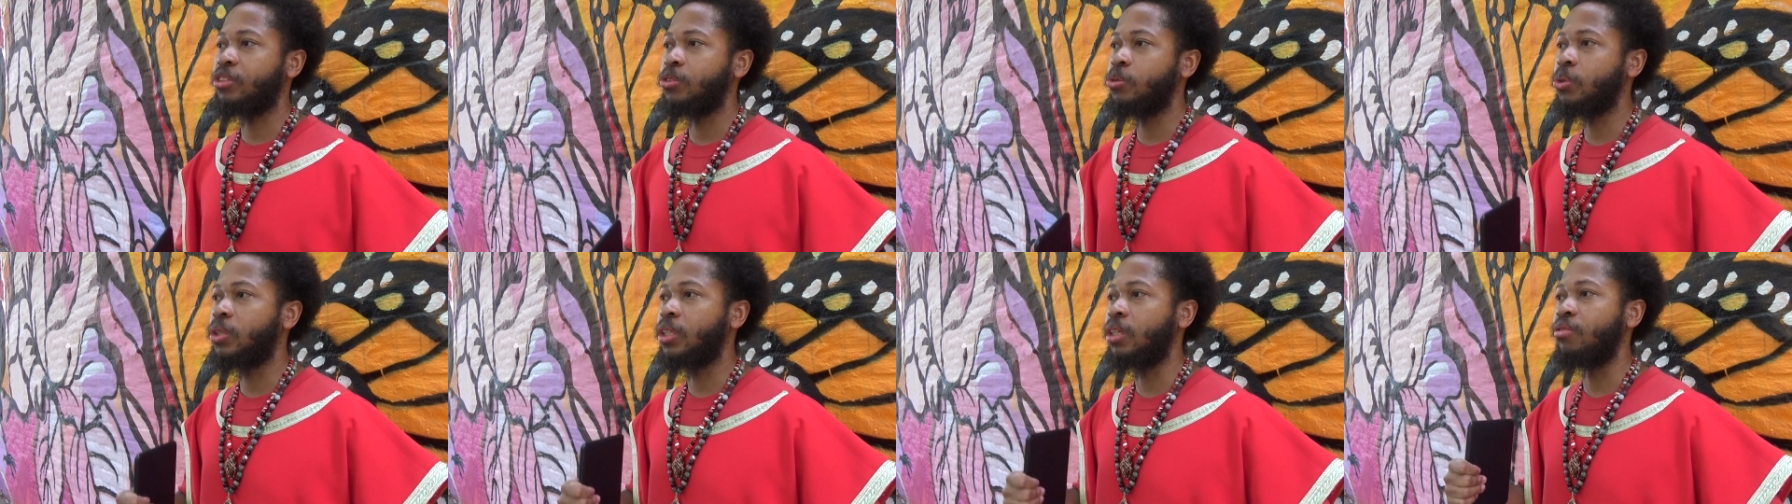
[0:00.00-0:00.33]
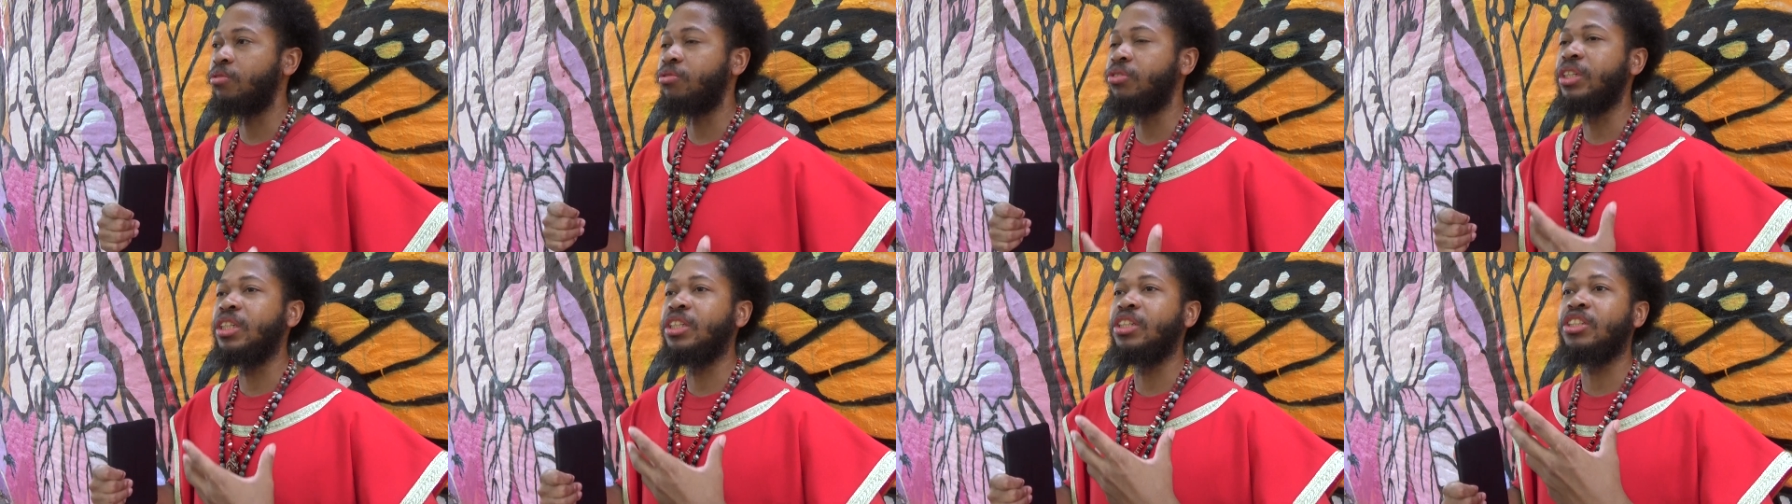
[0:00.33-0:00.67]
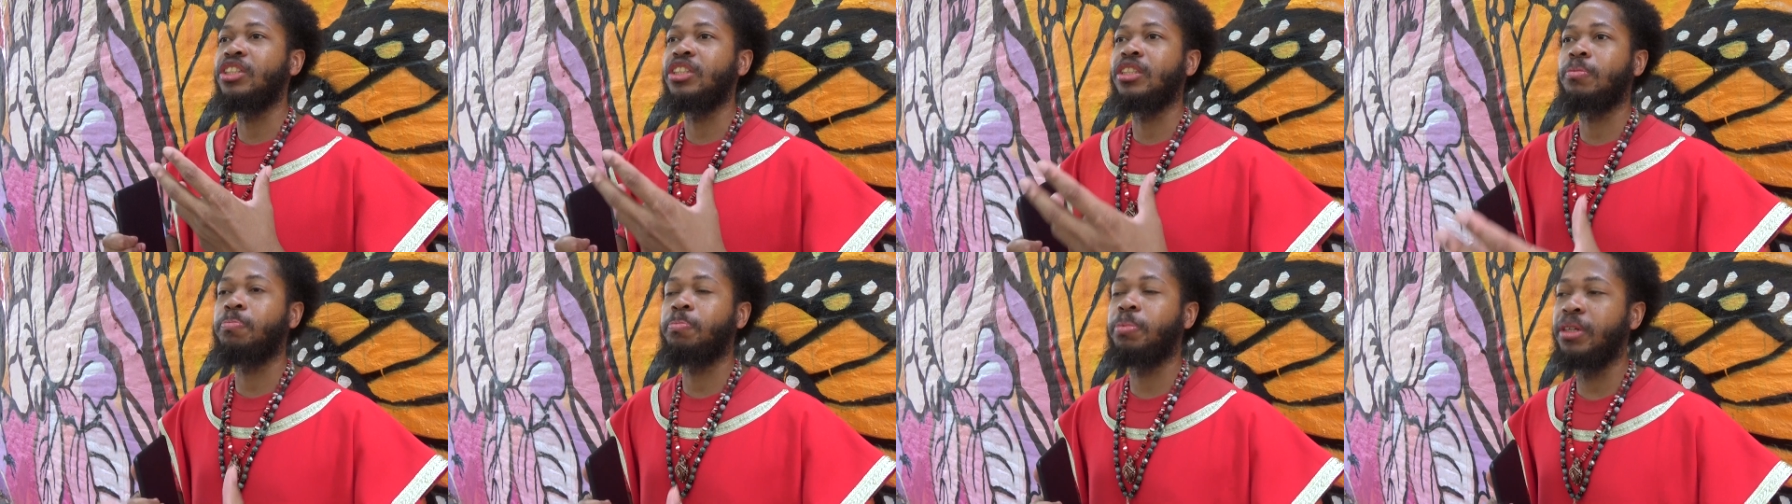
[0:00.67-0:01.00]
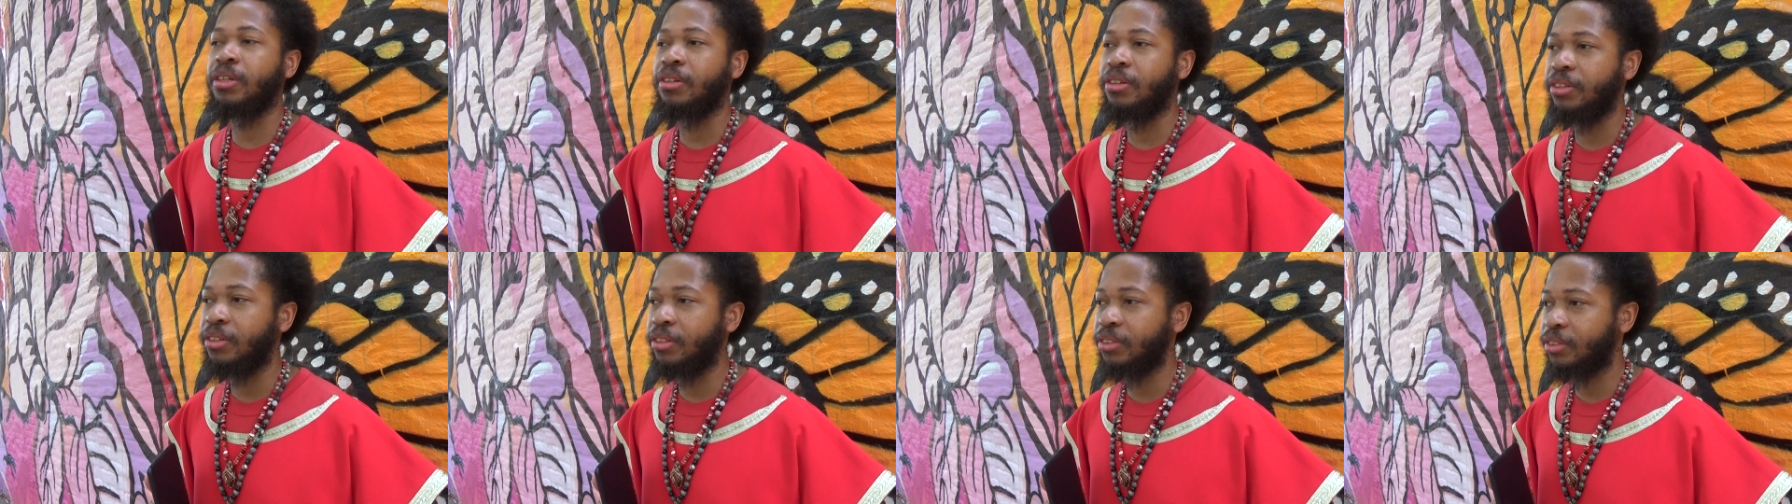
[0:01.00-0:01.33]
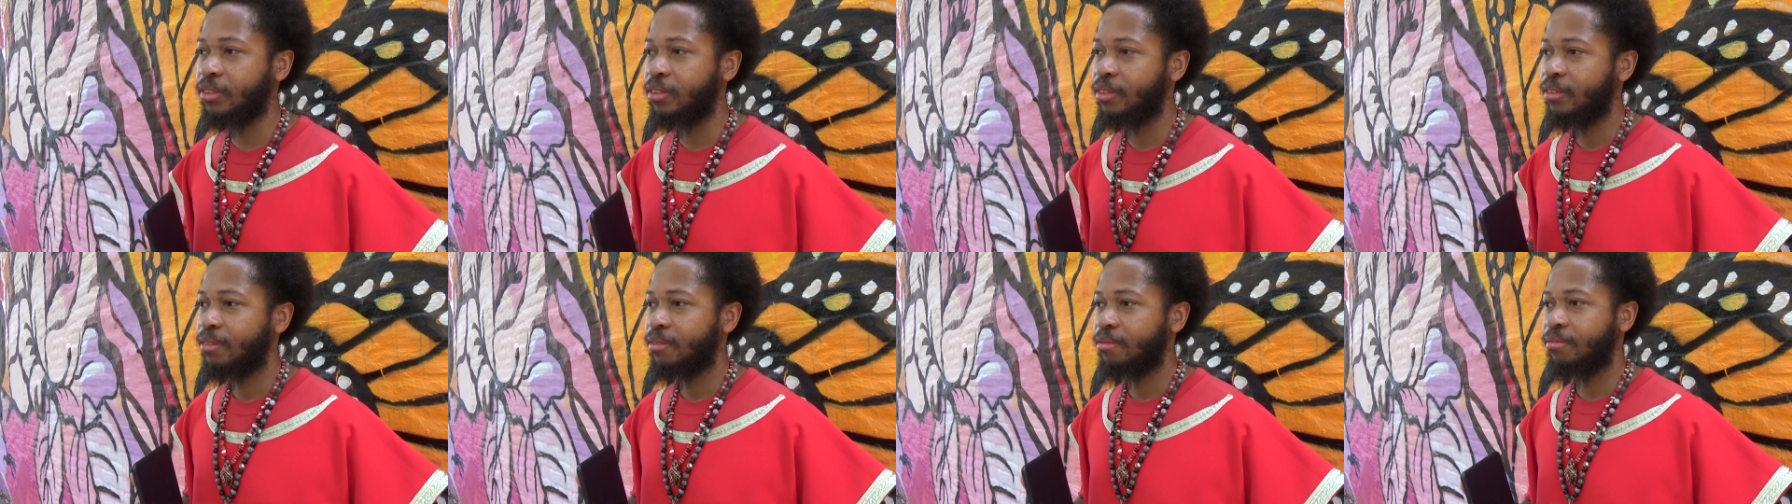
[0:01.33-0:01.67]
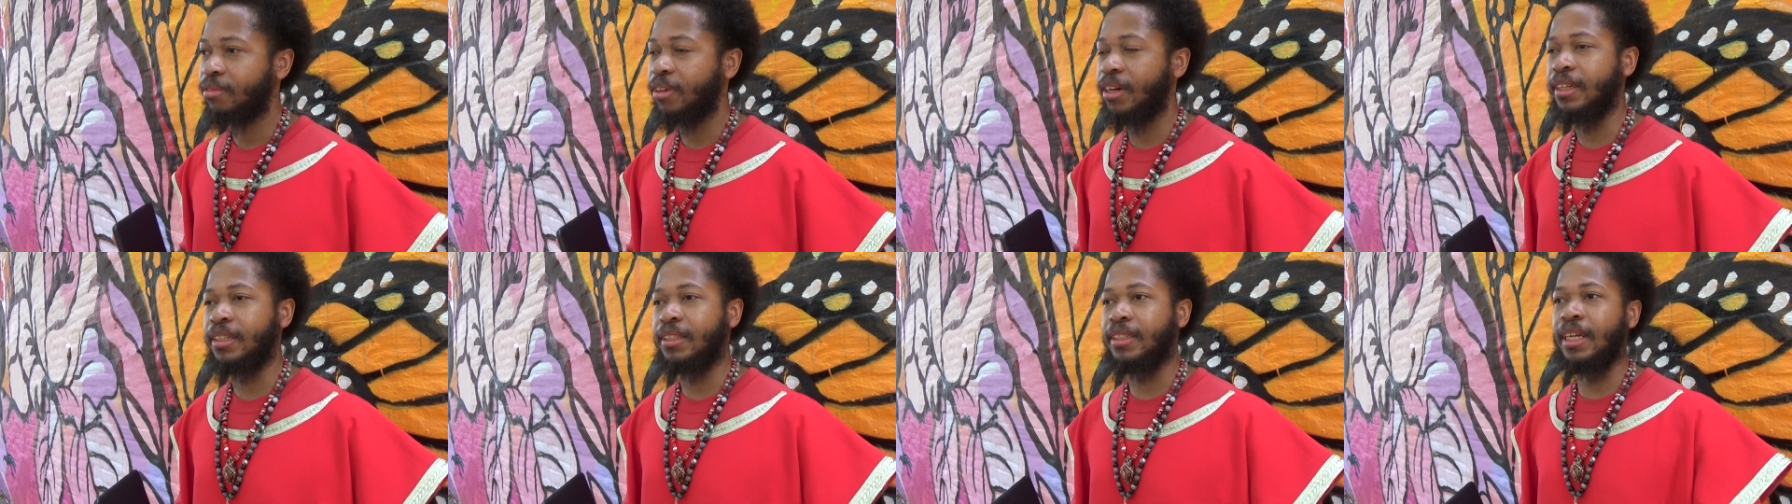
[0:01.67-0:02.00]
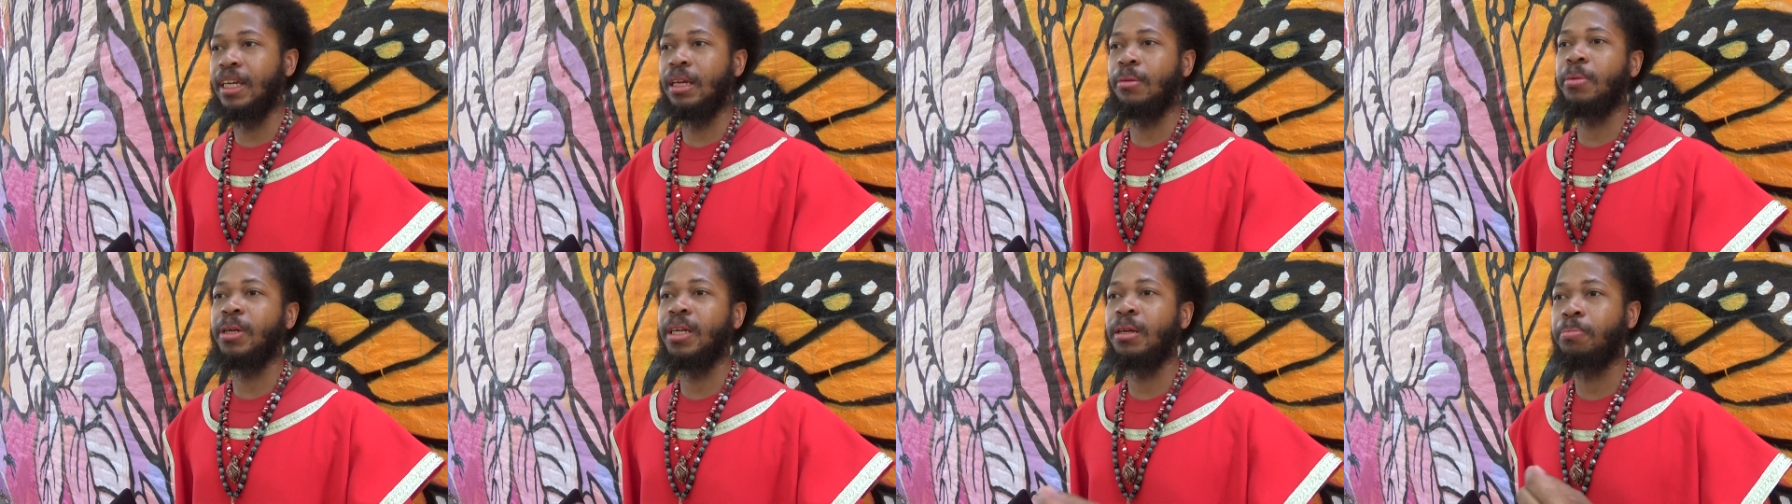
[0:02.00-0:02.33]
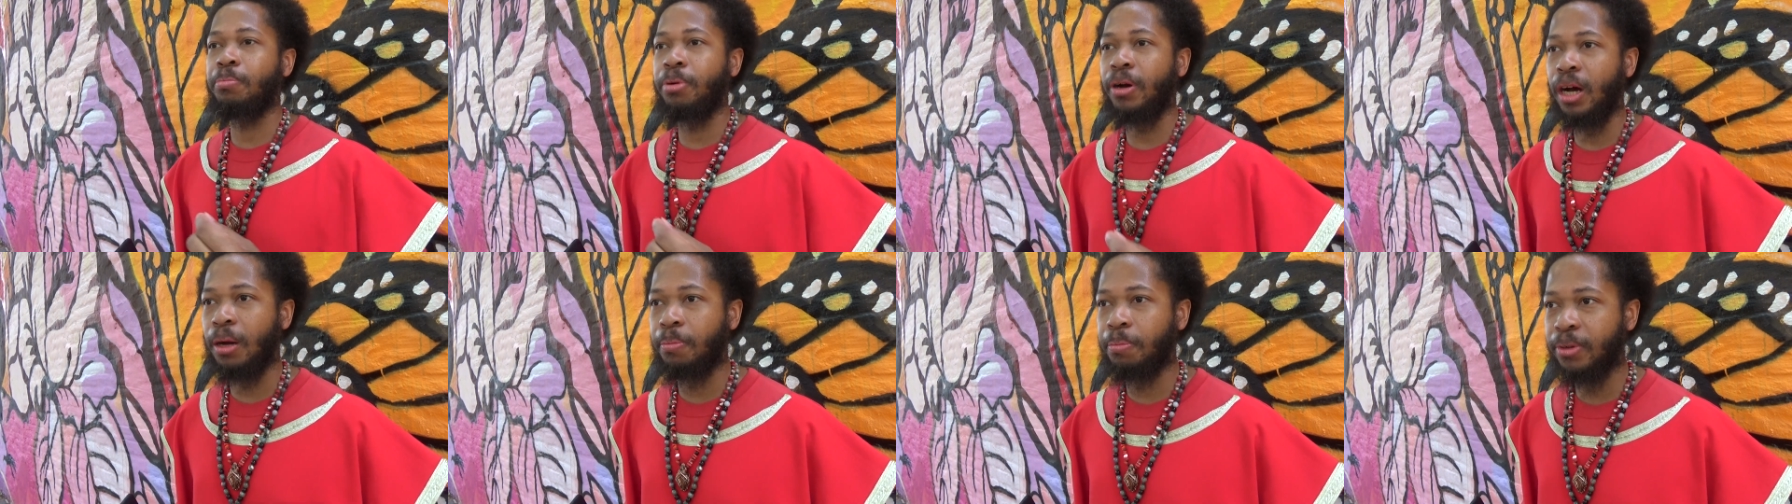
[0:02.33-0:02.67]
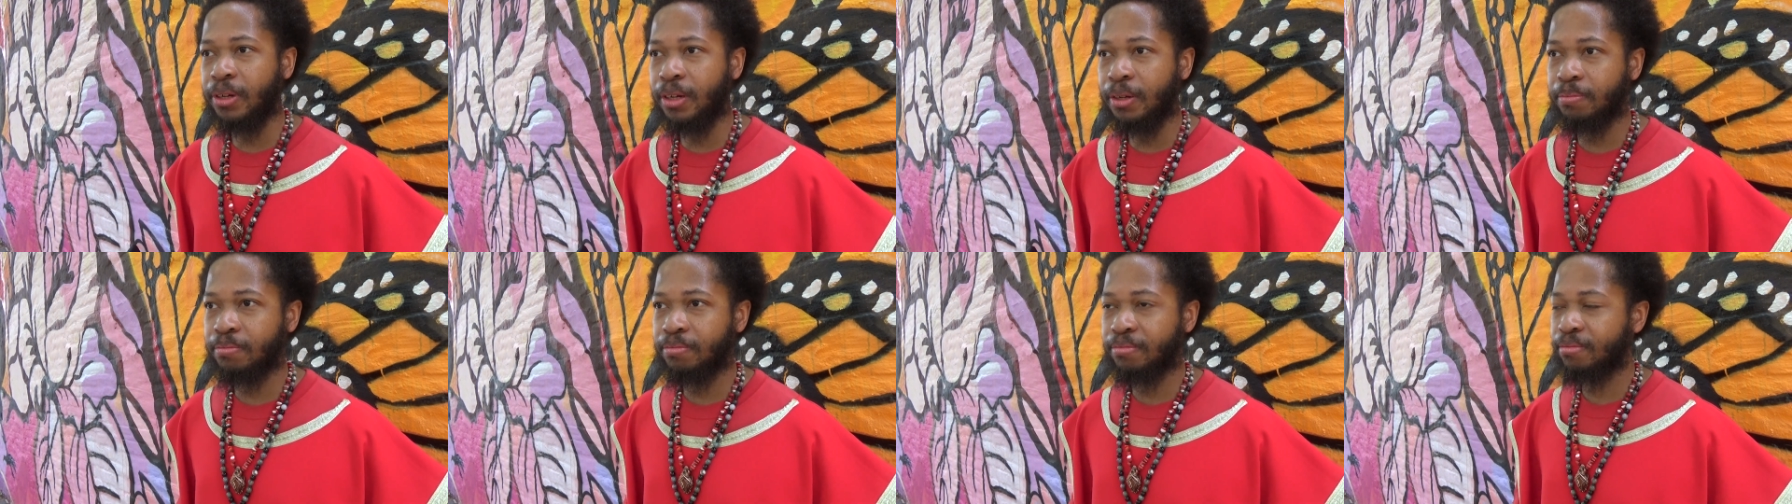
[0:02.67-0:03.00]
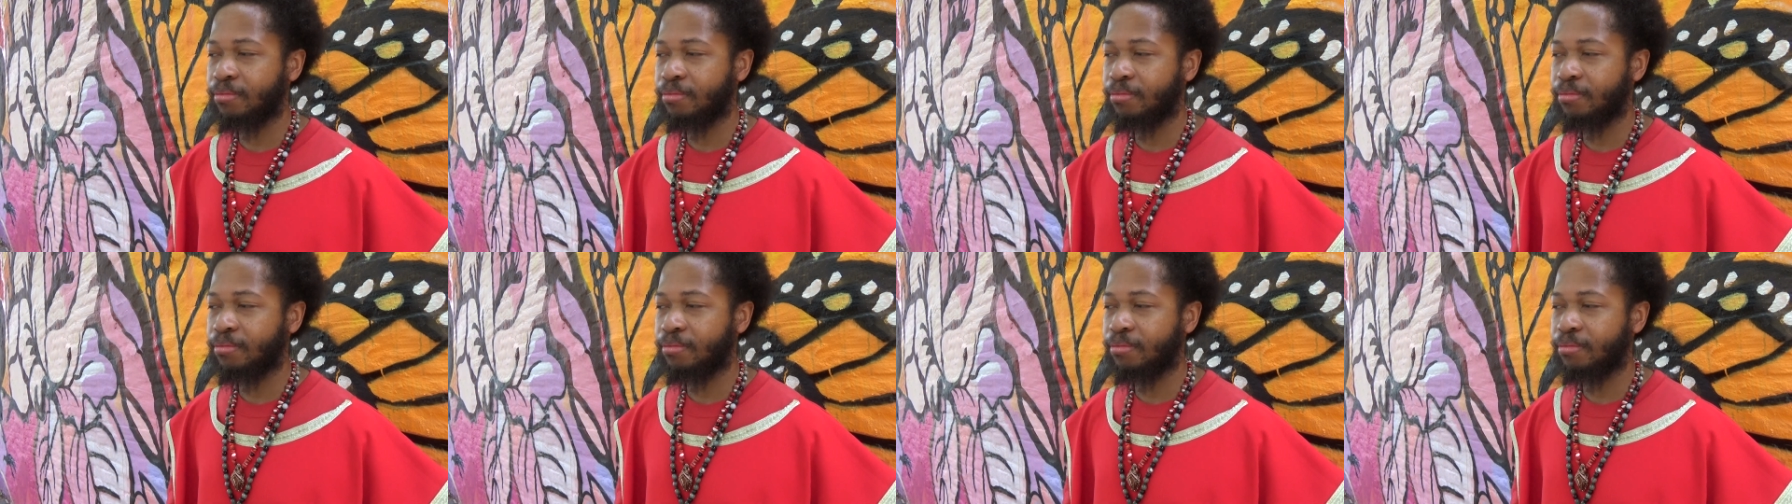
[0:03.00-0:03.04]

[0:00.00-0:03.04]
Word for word: you can read spirits, a demon to pop up.